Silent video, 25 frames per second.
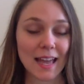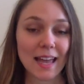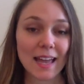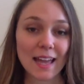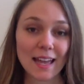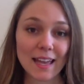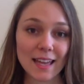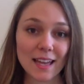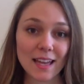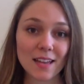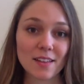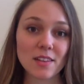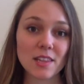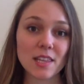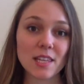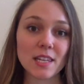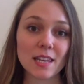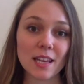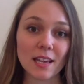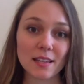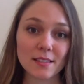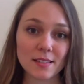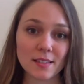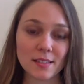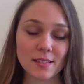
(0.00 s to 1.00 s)
and the
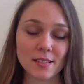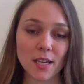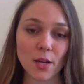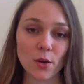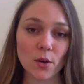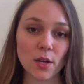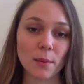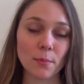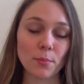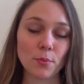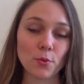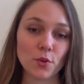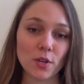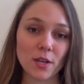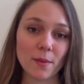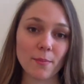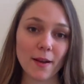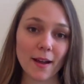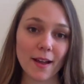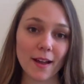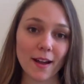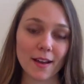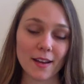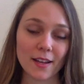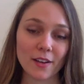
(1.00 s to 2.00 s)
necessary
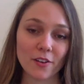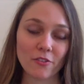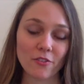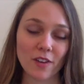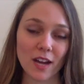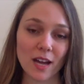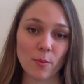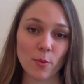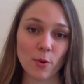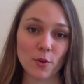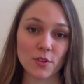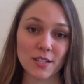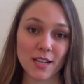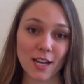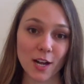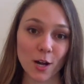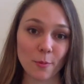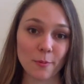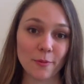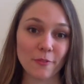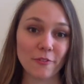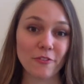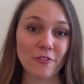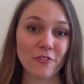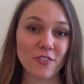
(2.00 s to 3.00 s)
prebiotic fiber to help
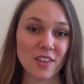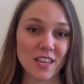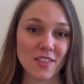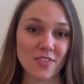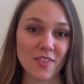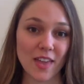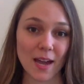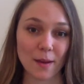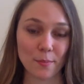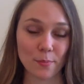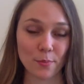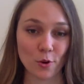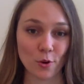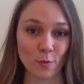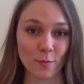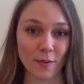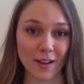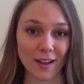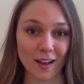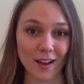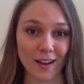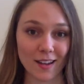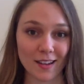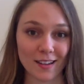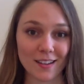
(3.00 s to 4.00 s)
feed that
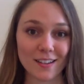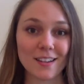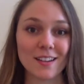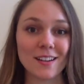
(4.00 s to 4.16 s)
probiotic